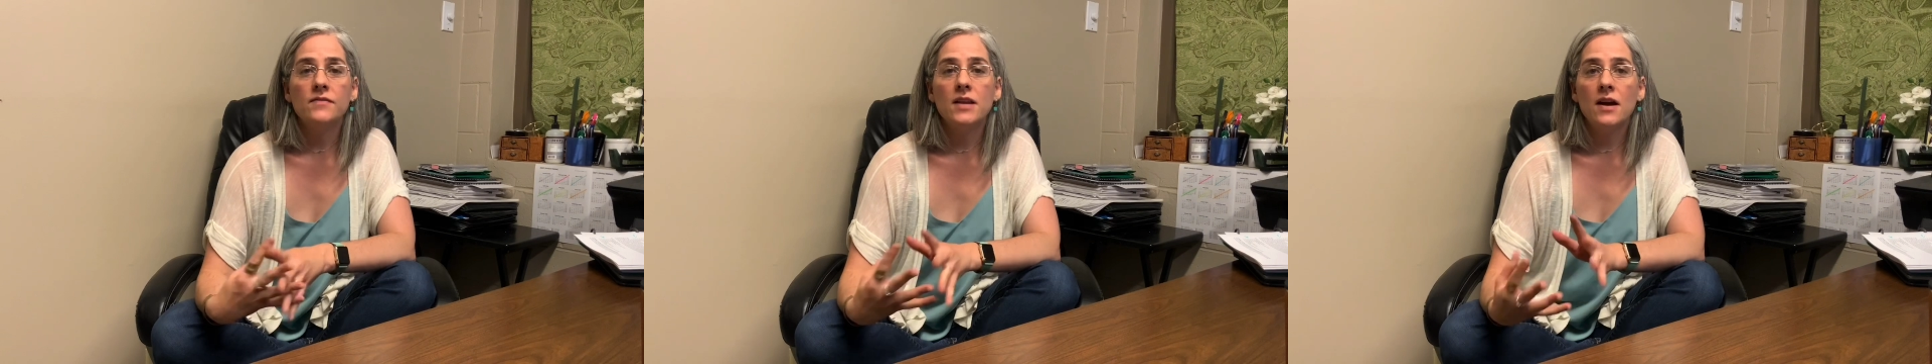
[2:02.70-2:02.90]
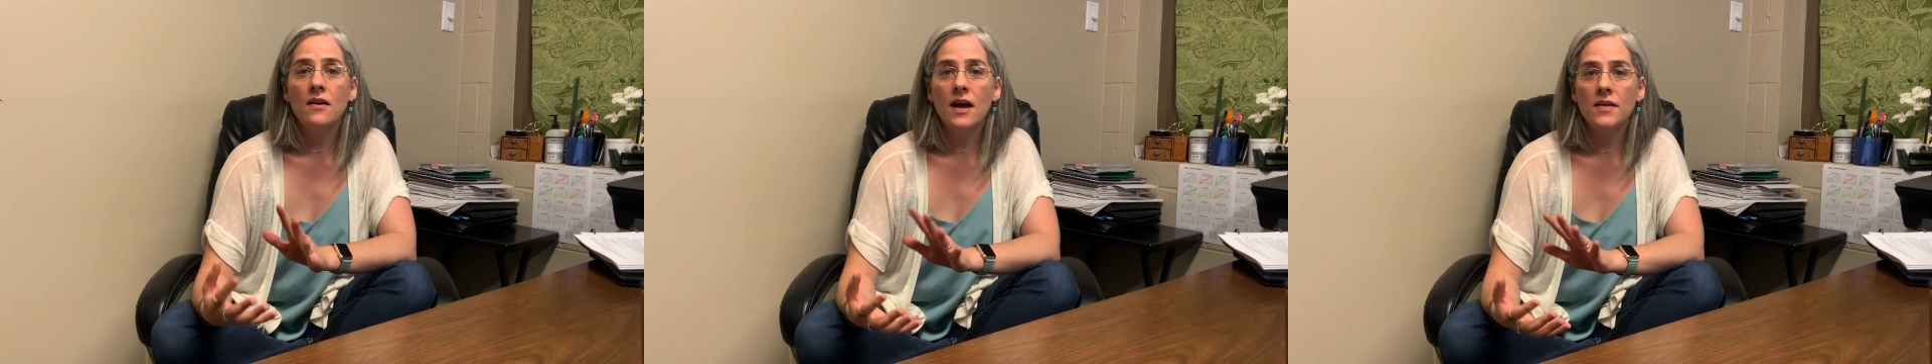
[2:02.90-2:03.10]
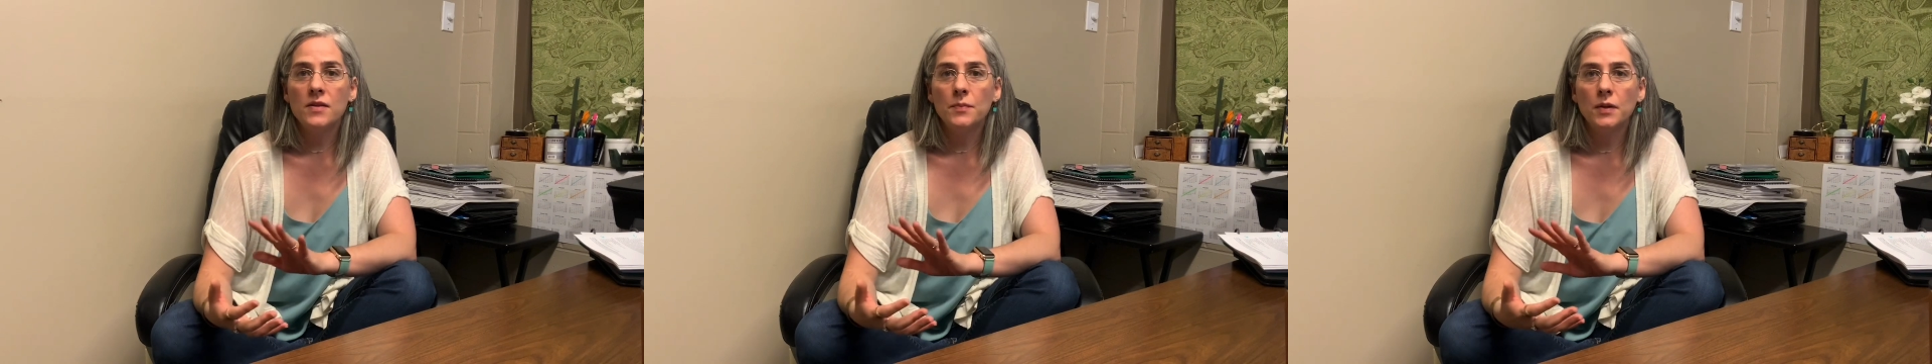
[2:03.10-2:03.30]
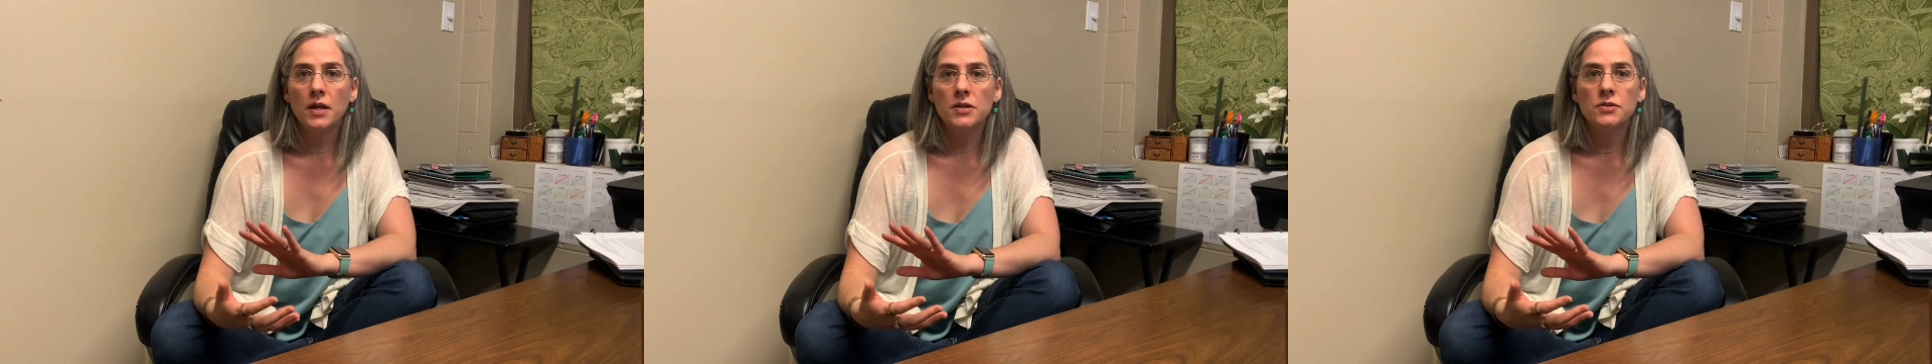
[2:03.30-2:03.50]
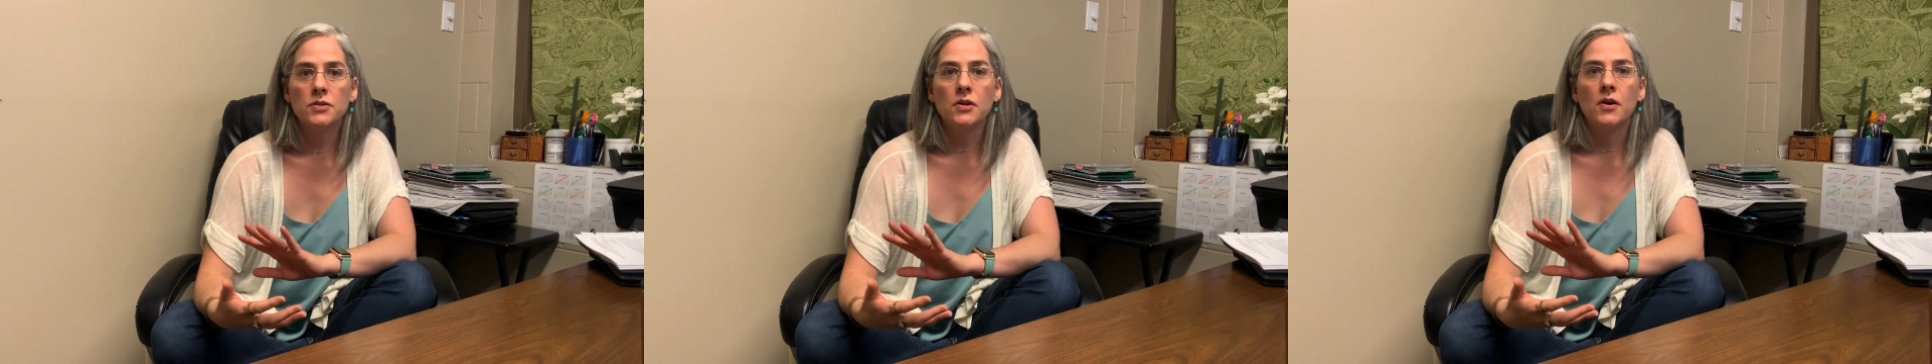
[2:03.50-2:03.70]
now had the
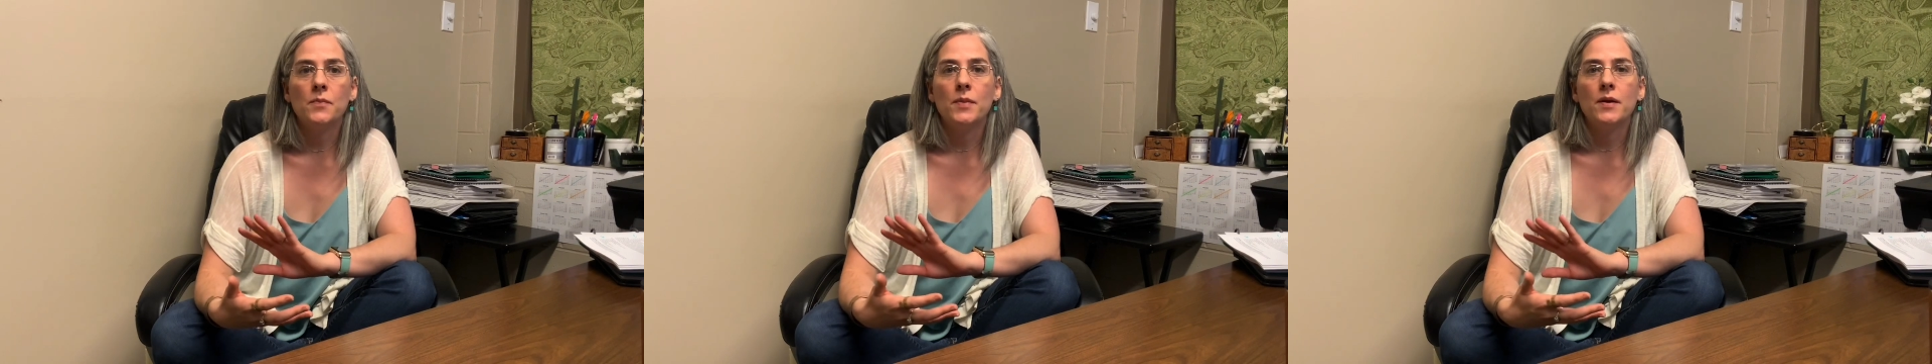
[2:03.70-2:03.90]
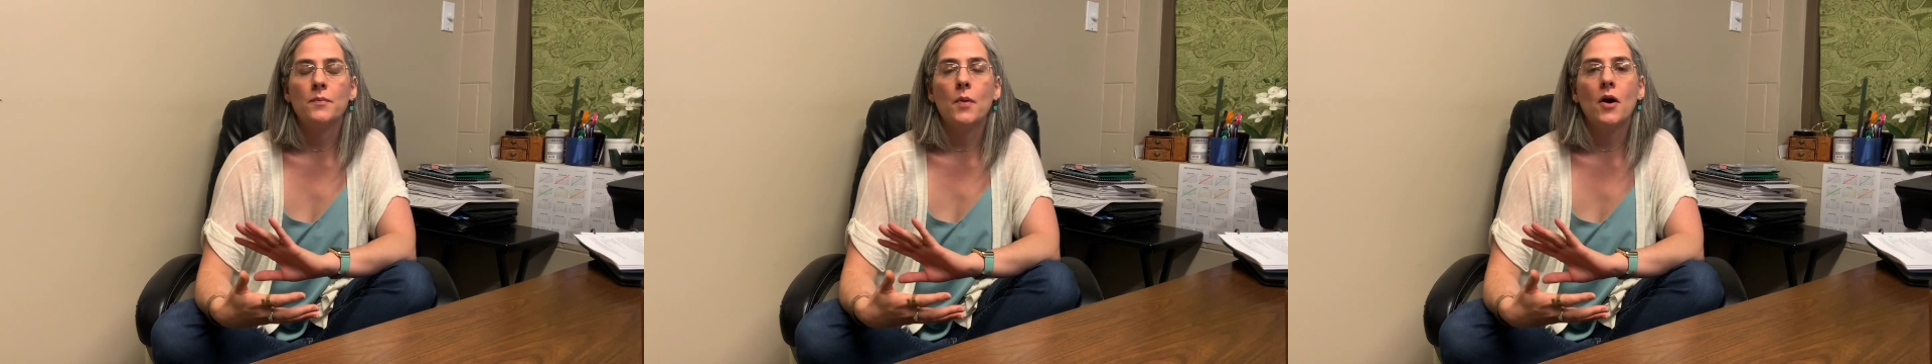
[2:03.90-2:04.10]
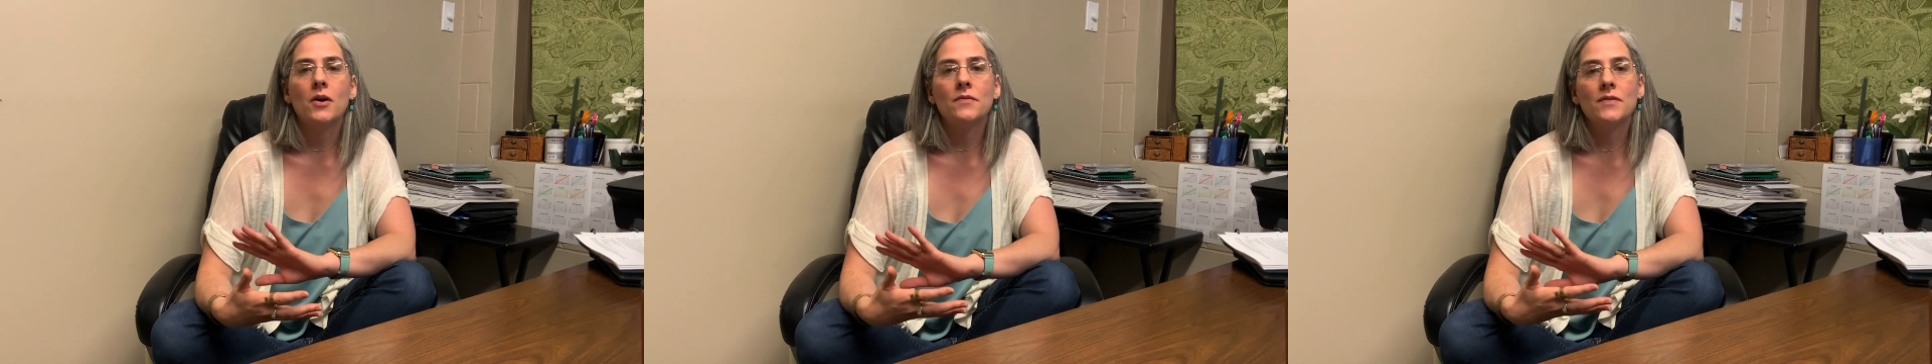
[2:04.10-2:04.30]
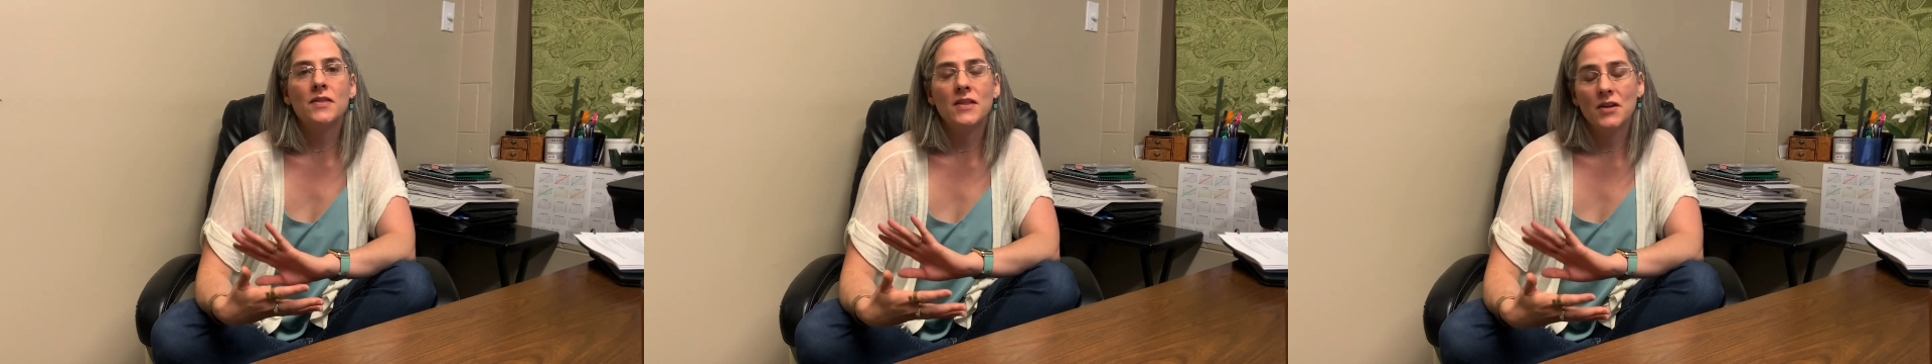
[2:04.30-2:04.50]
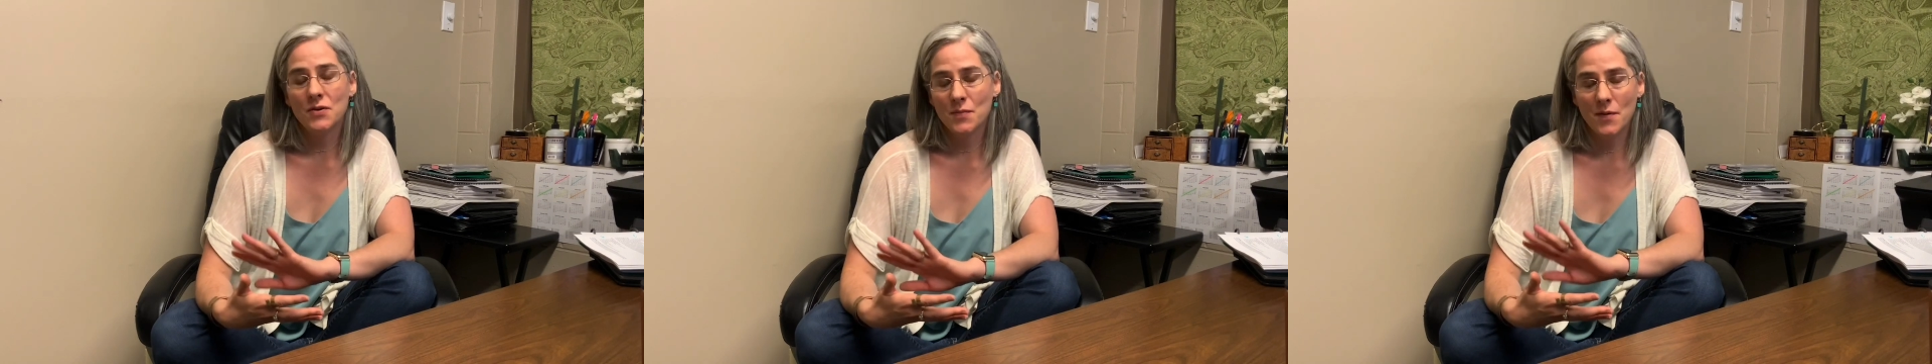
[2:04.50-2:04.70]
pleasure of being part of the
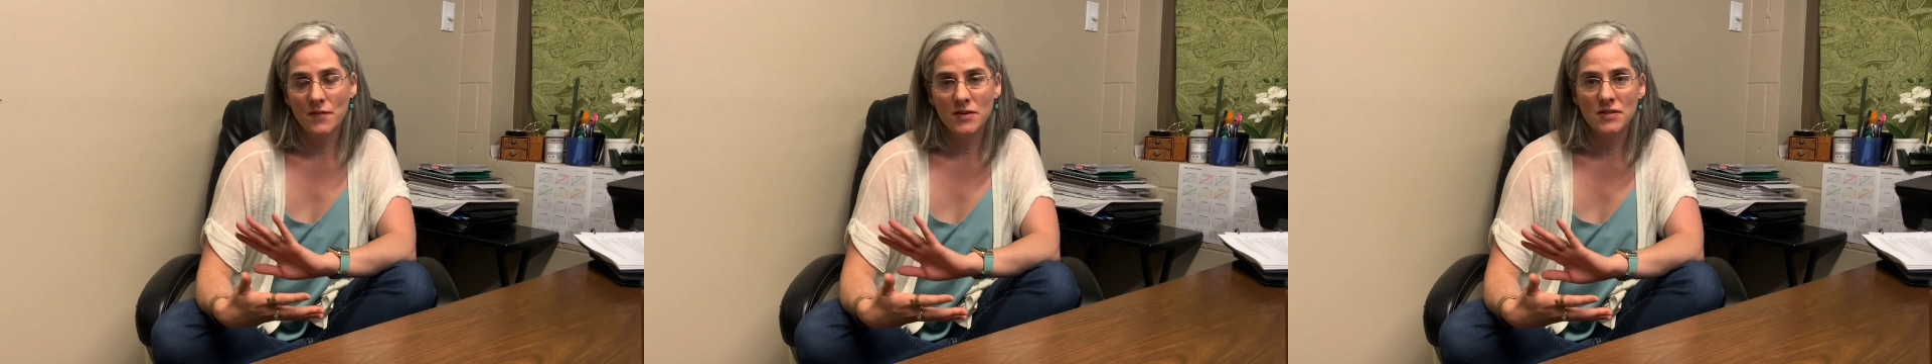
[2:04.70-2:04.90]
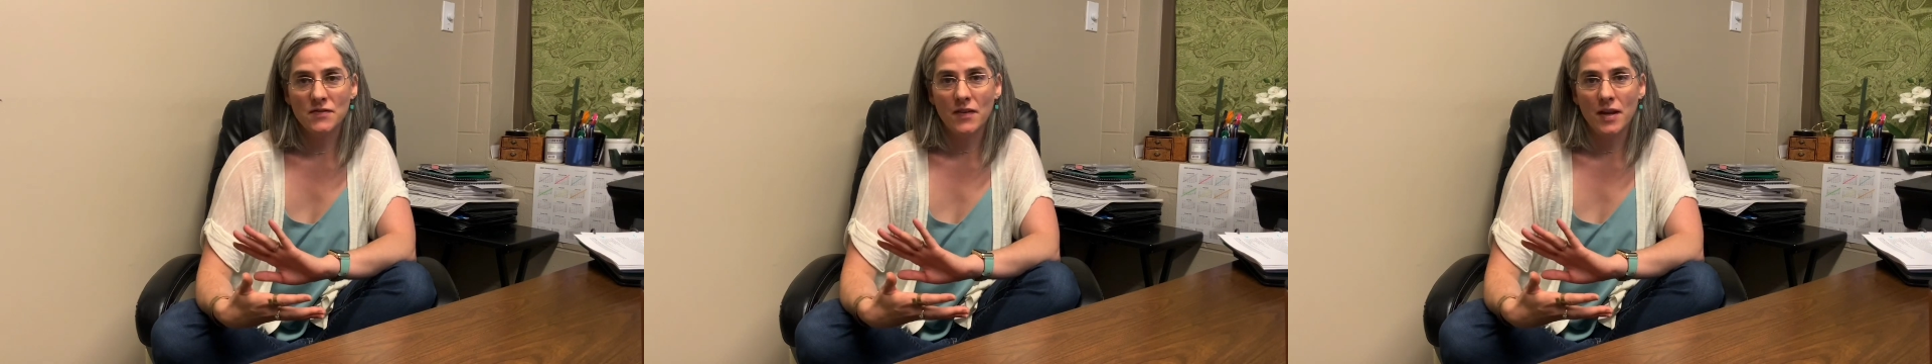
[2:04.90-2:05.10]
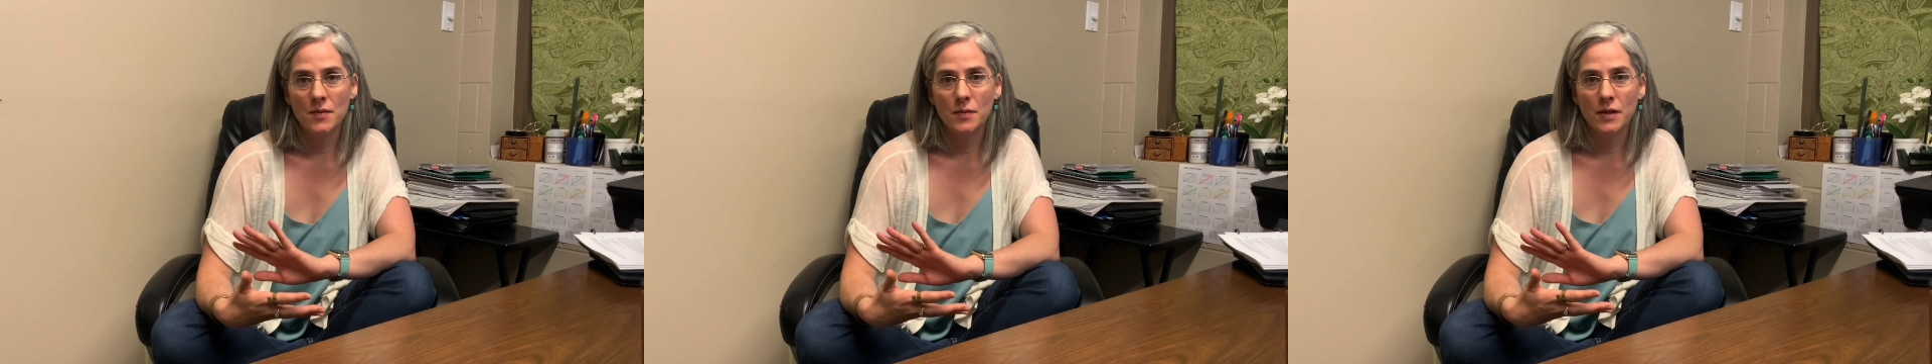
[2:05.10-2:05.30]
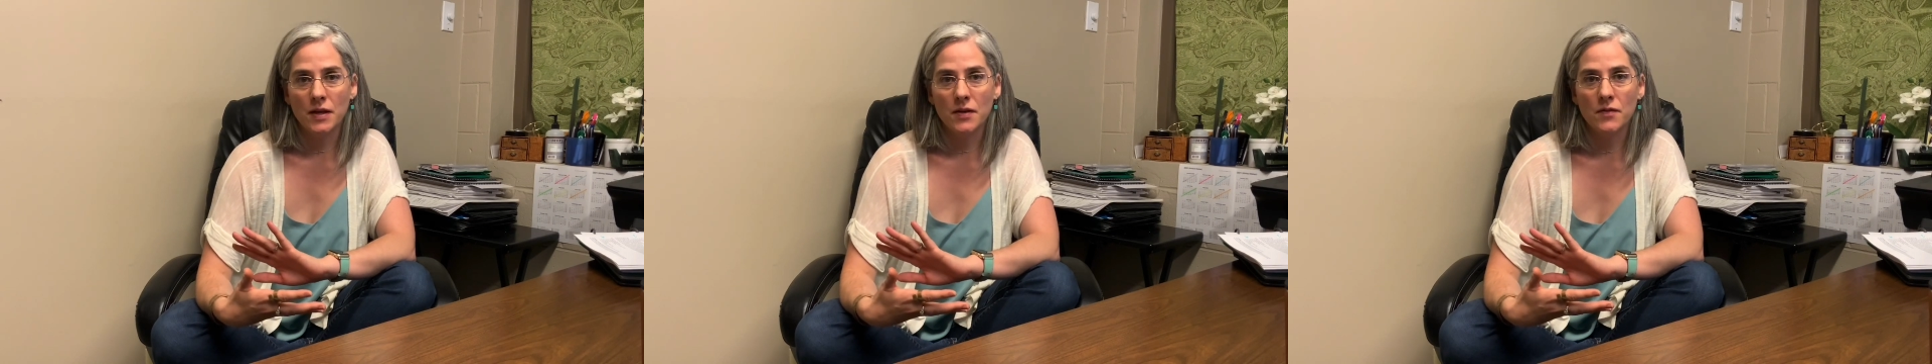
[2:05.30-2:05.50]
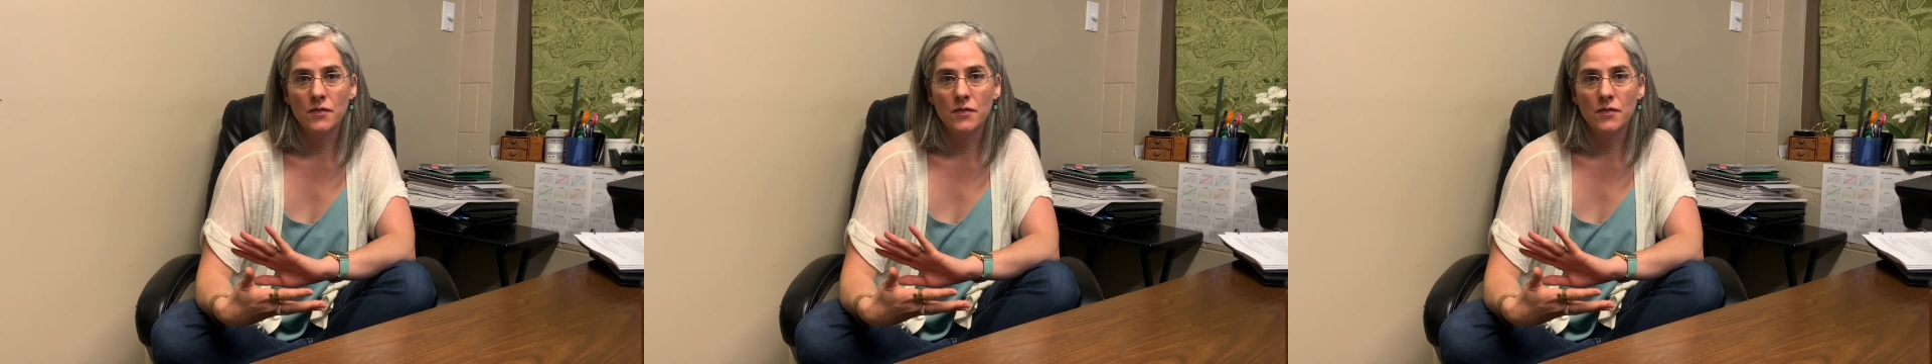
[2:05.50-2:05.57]
Theatre Memphis family